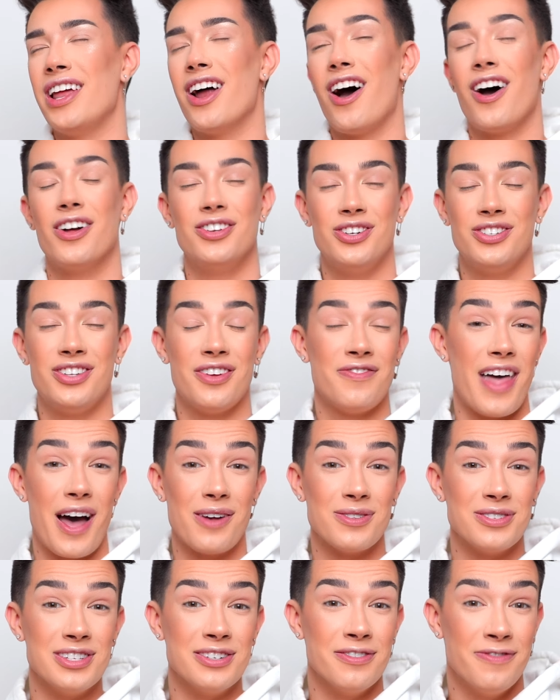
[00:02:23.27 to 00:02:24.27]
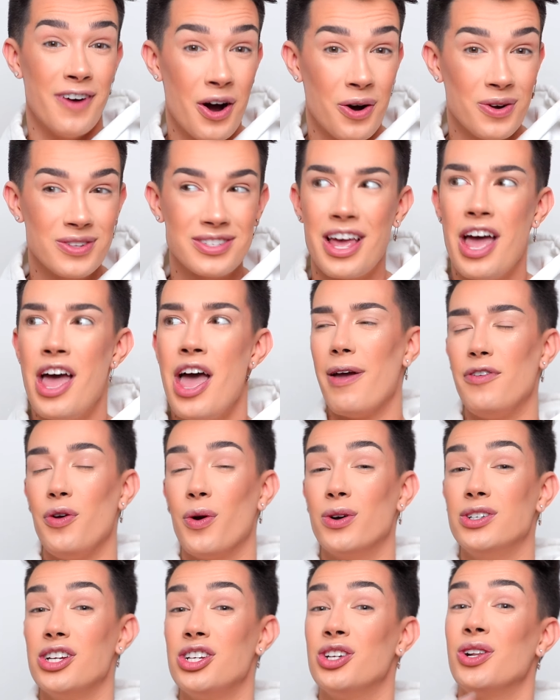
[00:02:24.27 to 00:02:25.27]
and hundreds of thousands of votes, if
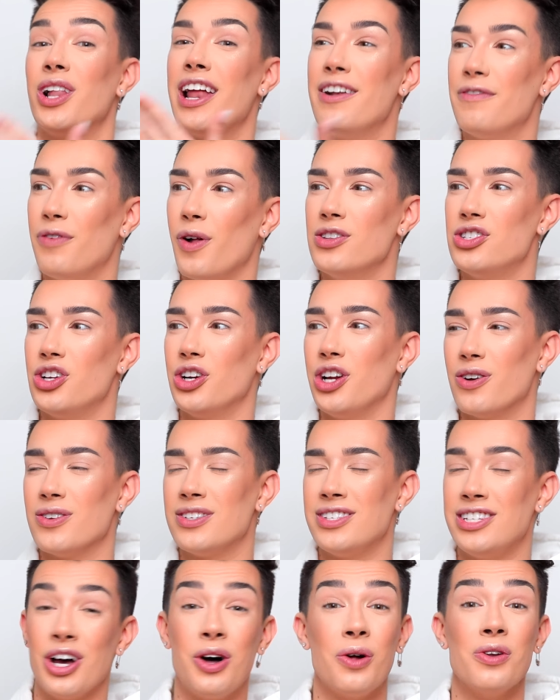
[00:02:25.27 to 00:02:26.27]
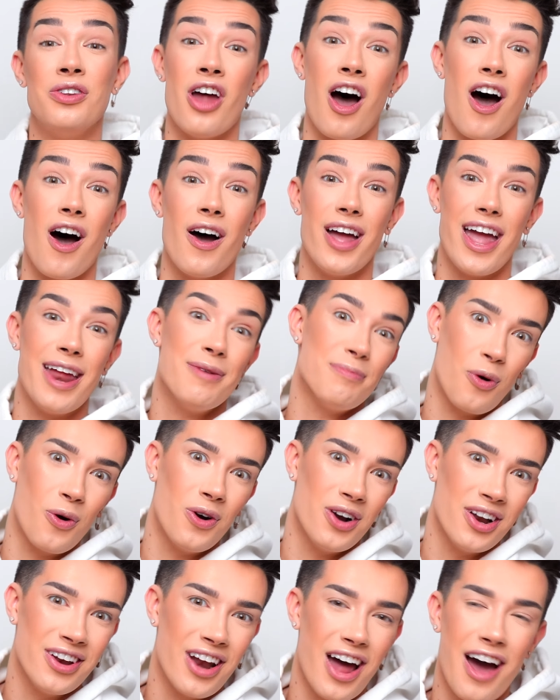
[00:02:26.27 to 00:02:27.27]
you're a digital influencer, you're still not
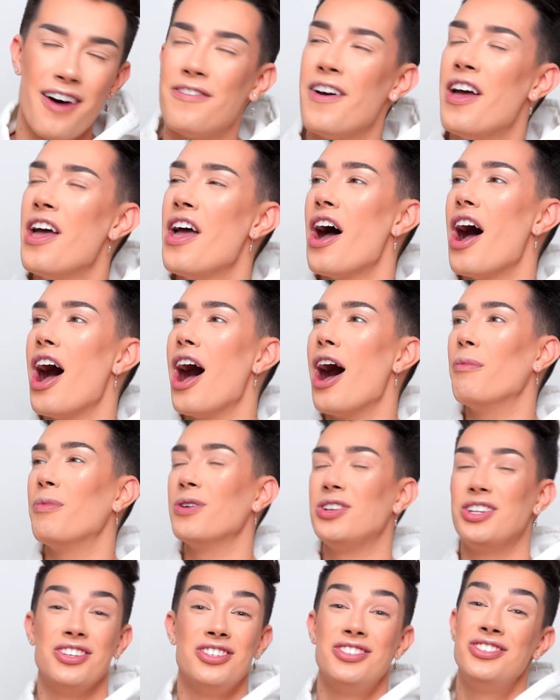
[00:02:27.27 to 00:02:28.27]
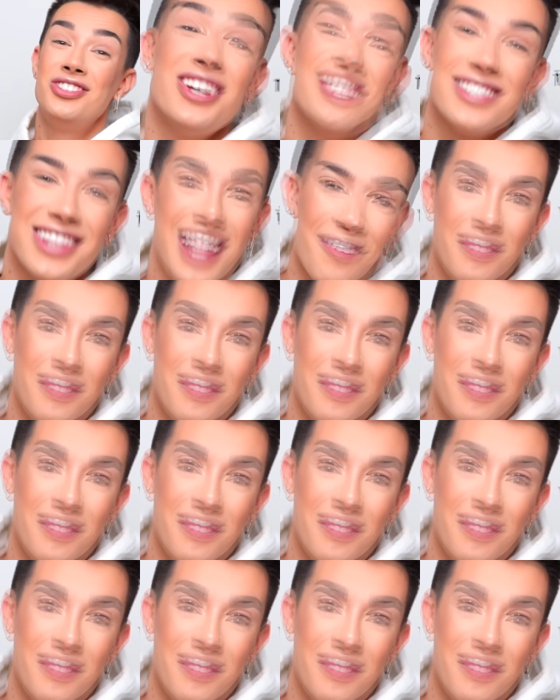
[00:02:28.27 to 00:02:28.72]
important enough, um, which is just